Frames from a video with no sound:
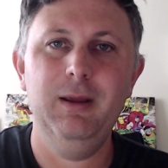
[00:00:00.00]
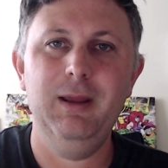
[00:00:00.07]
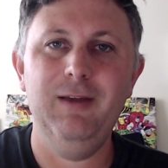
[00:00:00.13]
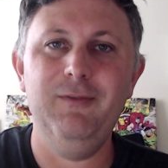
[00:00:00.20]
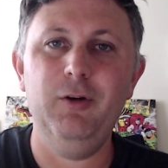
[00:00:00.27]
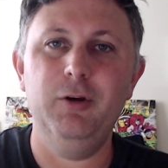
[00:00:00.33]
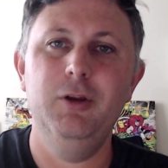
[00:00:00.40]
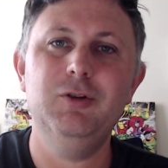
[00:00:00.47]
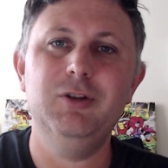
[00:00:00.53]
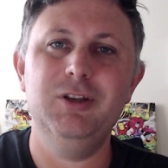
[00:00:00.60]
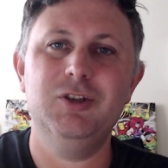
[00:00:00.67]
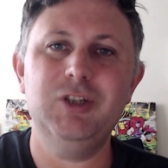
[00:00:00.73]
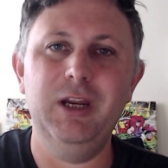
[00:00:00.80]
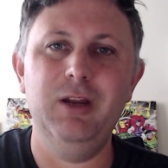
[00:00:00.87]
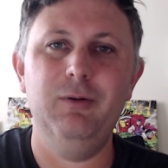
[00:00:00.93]
If you're new to this
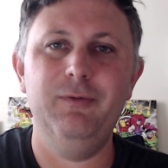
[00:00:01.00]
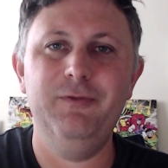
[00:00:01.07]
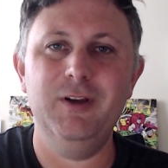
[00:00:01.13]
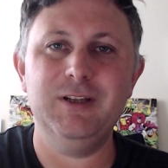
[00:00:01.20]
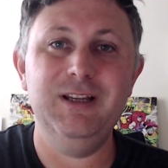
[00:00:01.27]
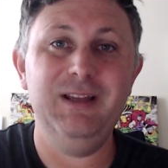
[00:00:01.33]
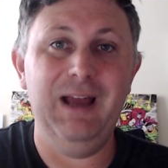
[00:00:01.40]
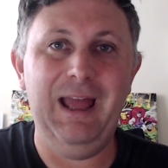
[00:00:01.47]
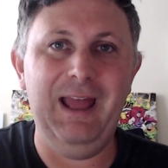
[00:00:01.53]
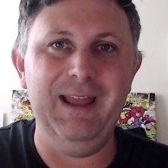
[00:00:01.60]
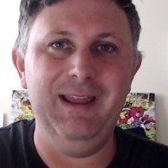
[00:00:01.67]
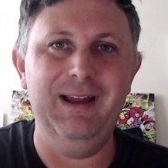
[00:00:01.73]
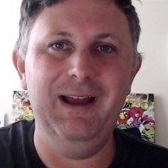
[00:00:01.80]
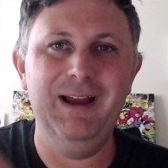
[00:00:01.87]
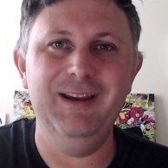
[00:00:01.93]
channel, firstly,
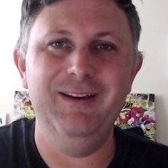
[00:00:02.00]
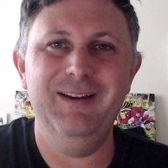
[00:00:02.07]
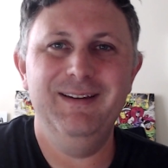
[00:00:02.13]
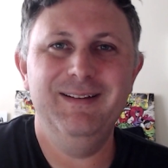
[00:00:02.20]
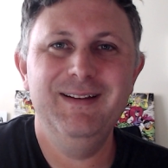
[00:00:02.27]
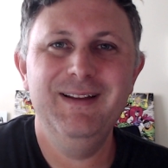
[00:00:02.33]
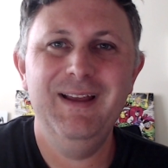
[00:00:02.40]
hey, how you doing?